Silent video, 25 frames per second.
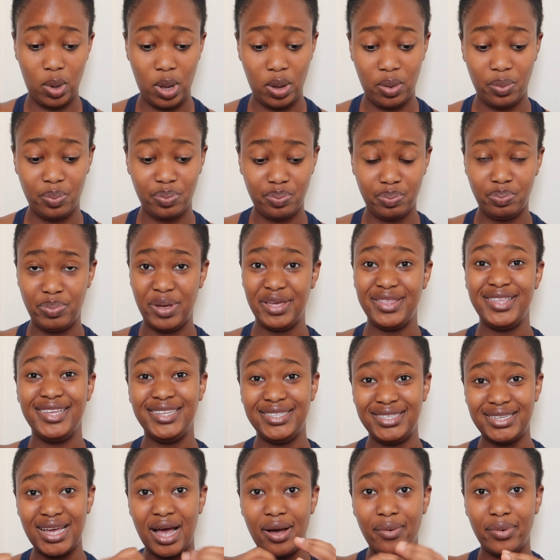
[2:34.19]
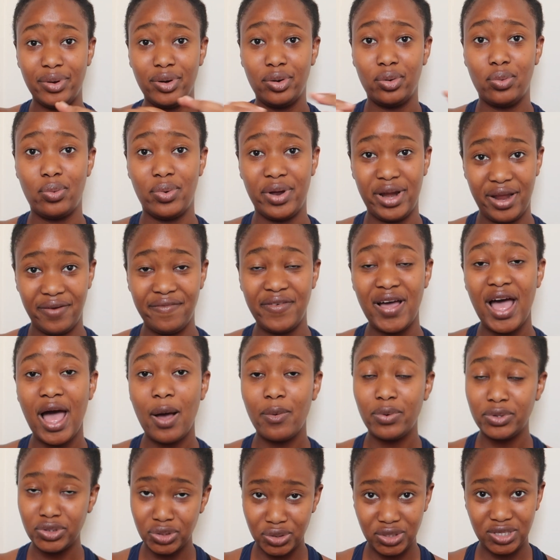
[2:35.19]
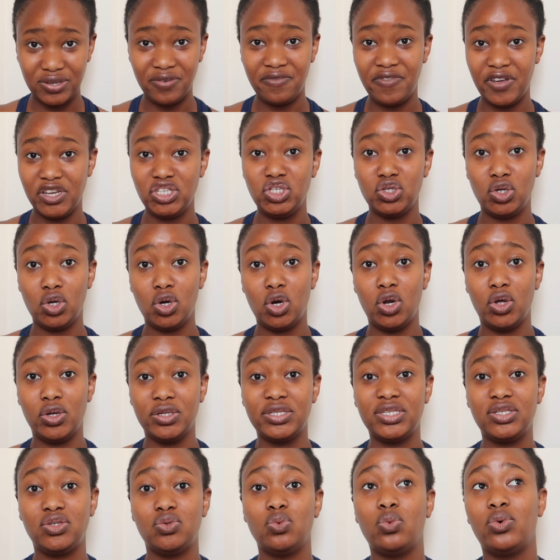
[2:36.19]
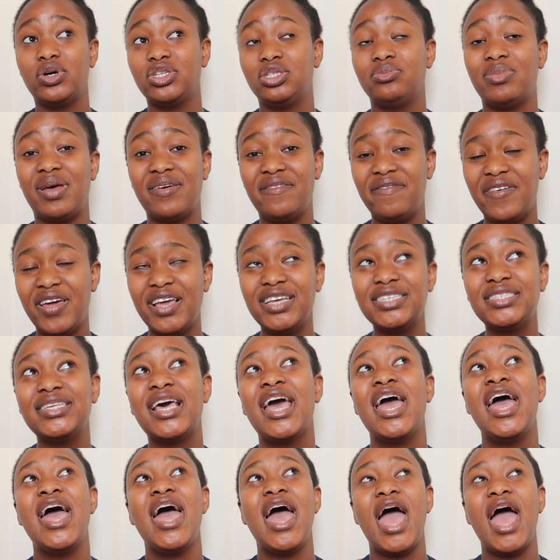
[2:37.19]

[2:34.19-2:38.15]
a bathing towel or whatever i was using facial cloths to wash my face